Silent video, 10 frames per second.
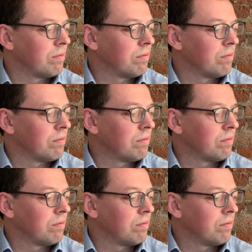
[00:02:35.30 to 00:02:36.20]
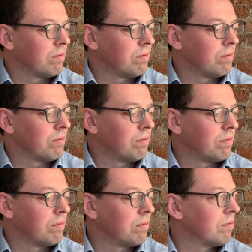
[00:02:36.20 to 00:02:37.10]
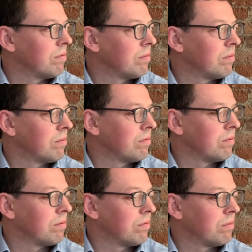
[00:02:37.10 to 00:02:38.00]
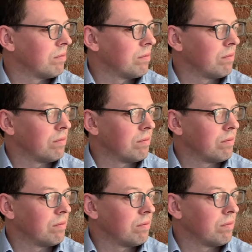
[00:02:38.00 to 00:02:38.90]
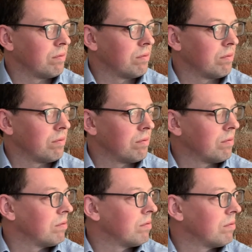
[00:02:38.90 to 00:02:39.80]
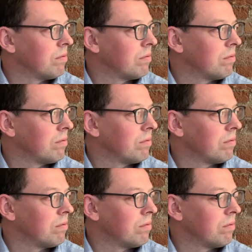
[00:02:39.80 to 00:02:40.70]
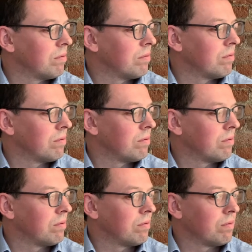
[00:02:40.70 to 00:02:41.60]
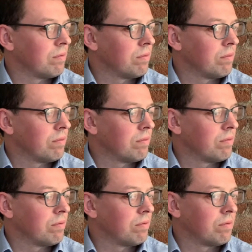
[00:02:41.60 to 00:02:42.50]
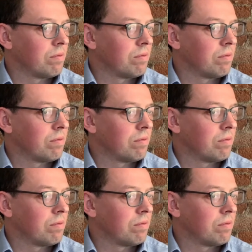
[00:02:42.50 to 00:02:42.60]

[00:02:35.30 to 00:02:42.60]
The person shown says nothing.